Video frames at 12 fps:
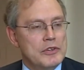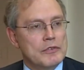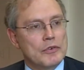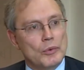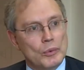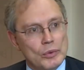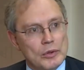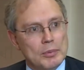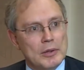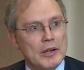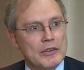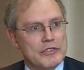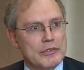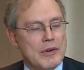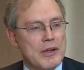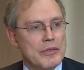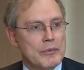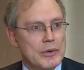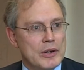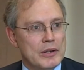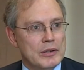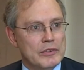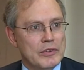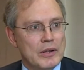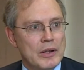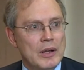for all the plants around the world.